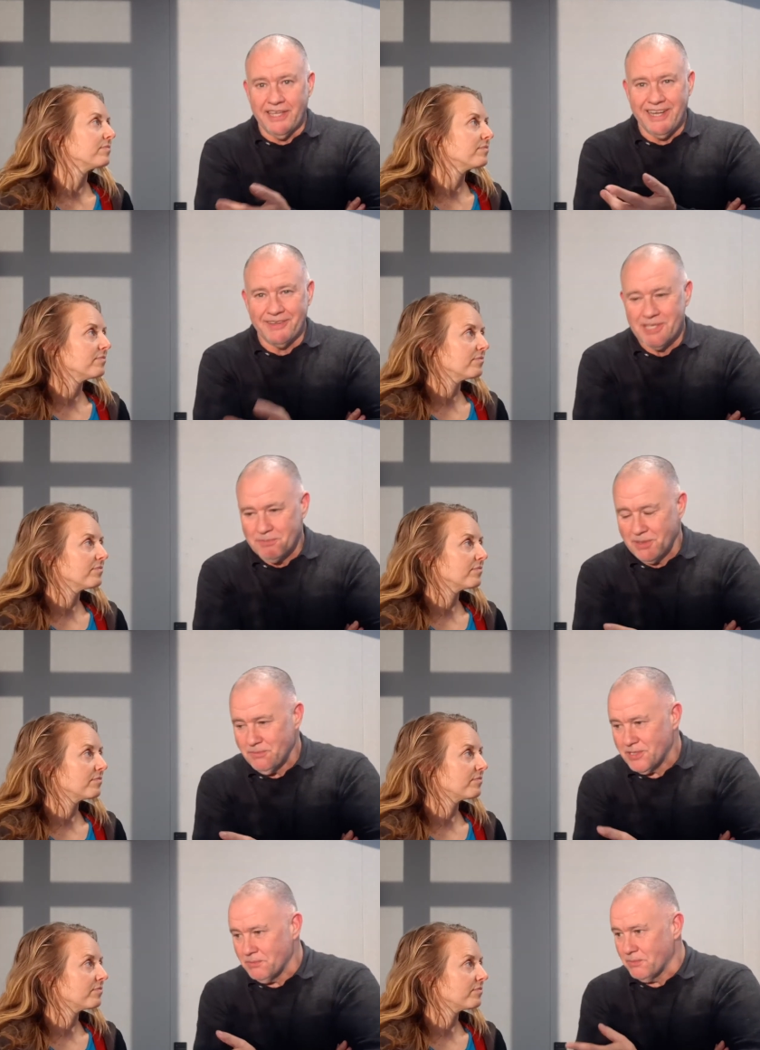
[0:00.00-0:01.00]
Speaker 1: enough to be
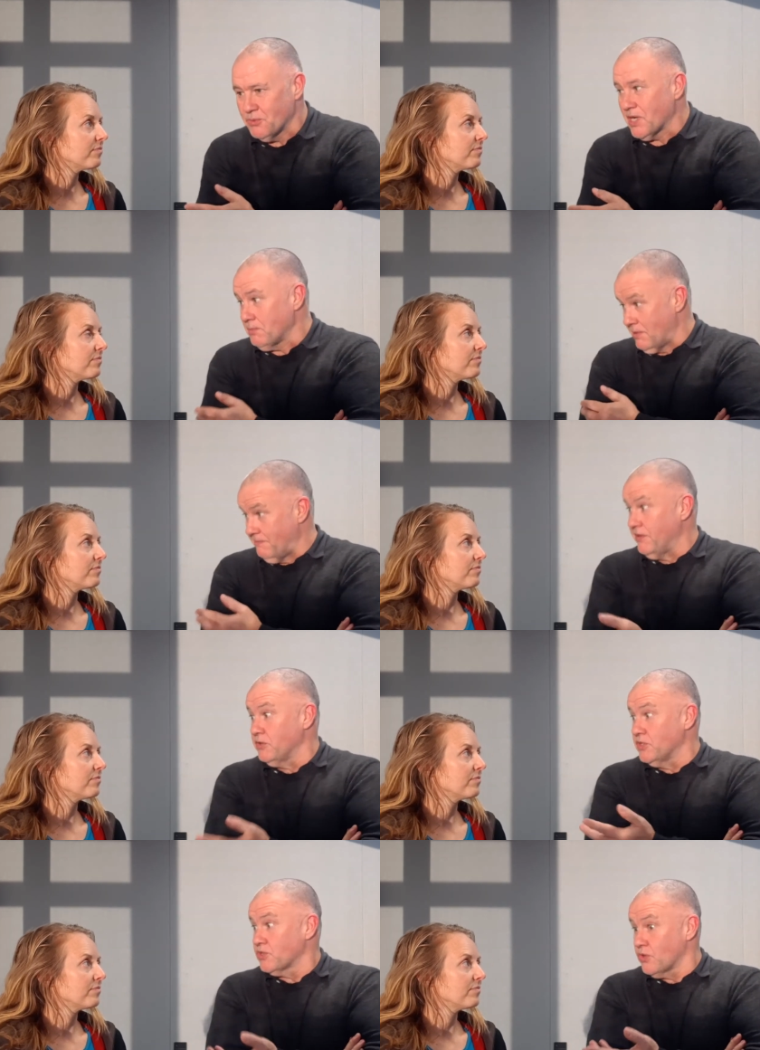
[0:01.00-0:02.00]
to be brought up in a
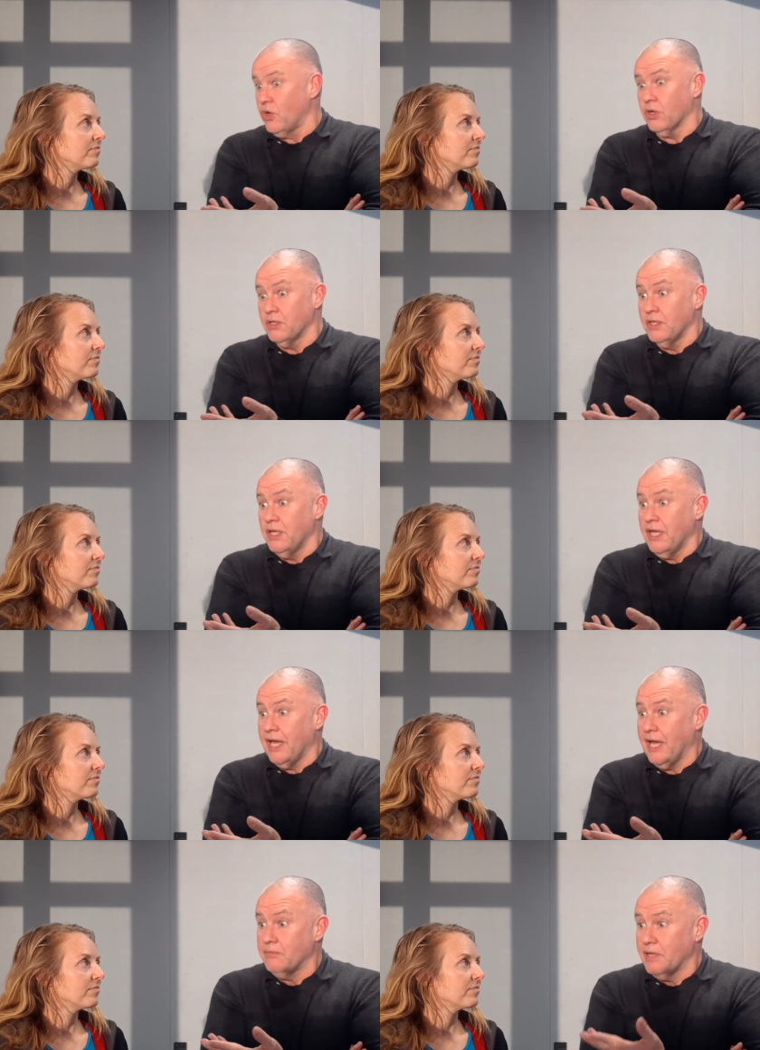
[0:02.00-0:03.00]
very strong
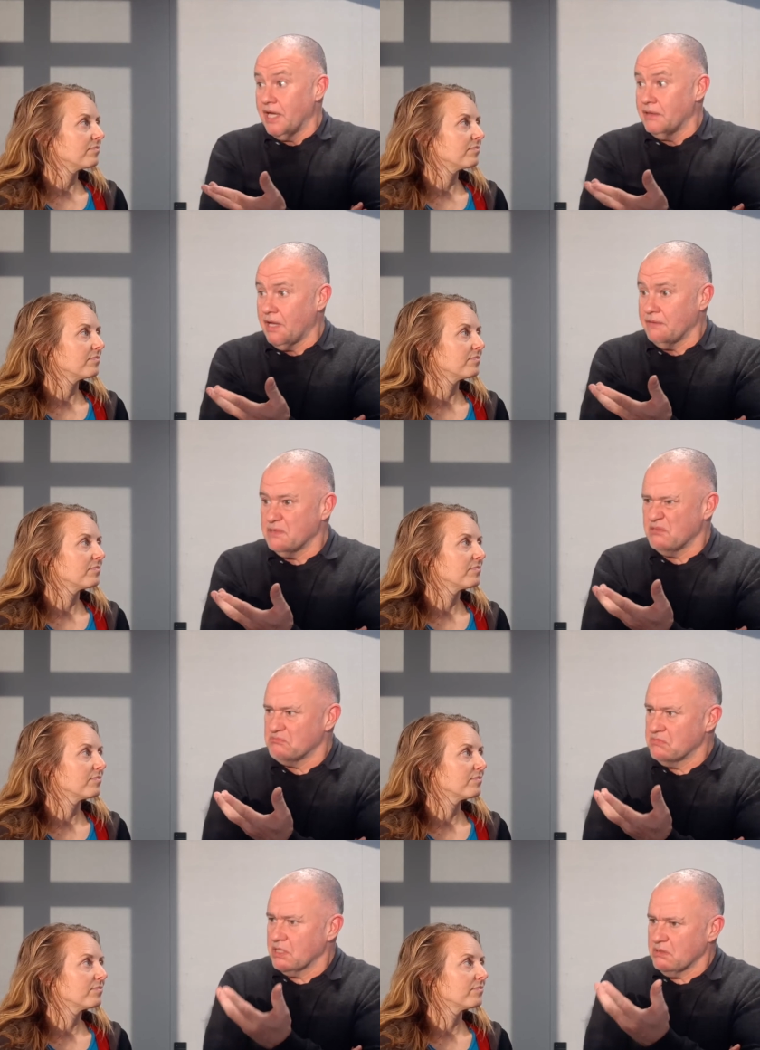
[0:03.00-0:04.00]
um, a,
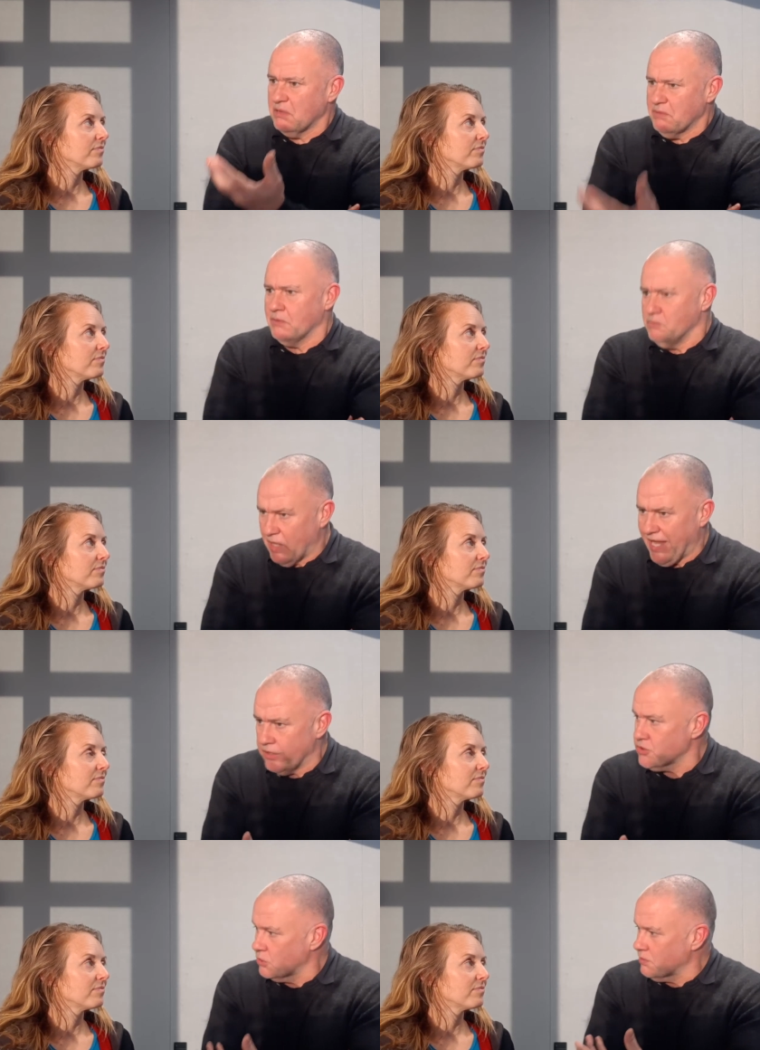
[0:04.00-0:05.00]
uh, a, uh, a,
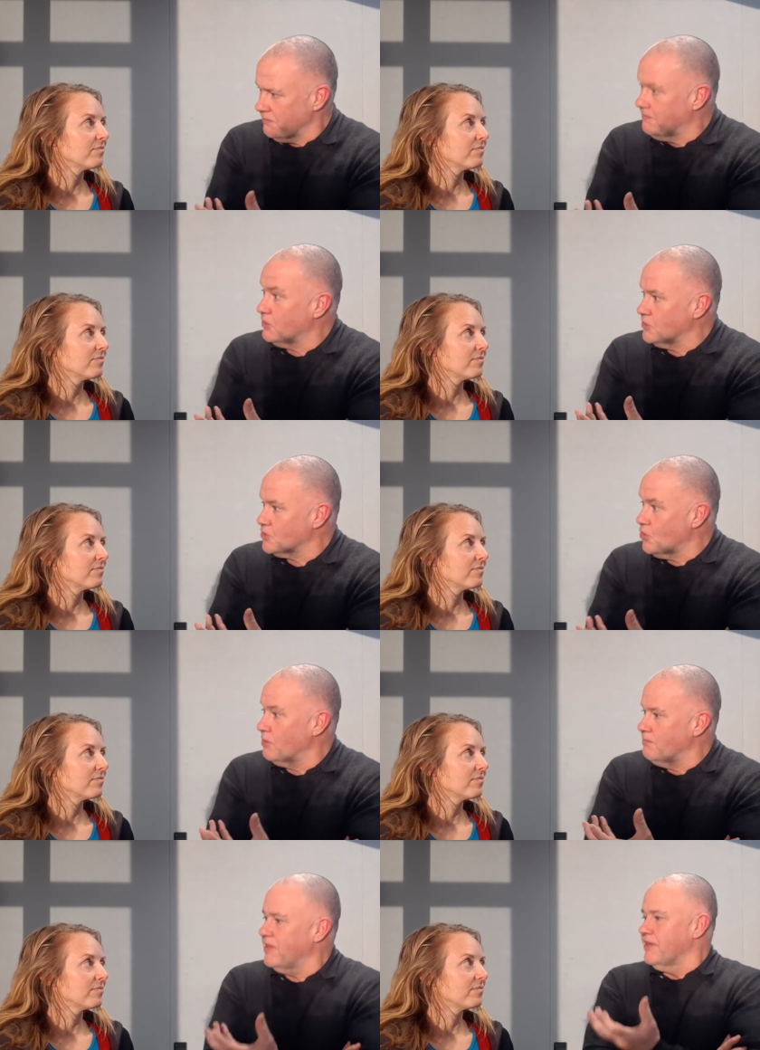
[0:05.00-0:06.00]
household with a very strong
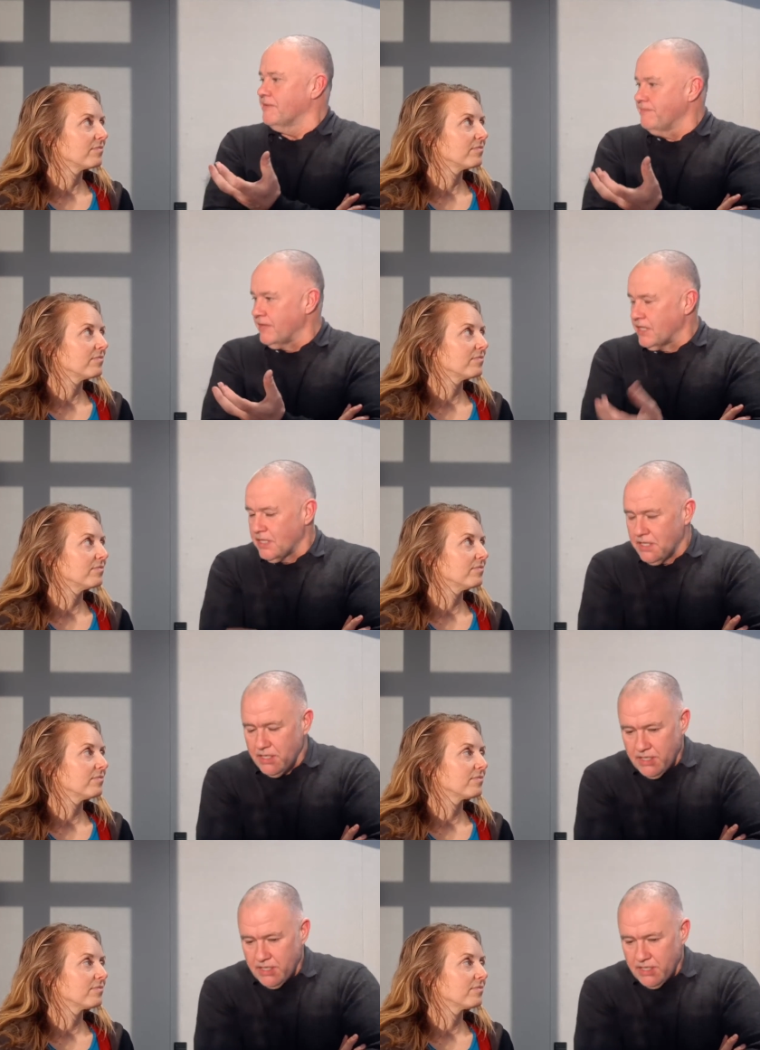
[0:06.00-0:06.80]
mother. Mm.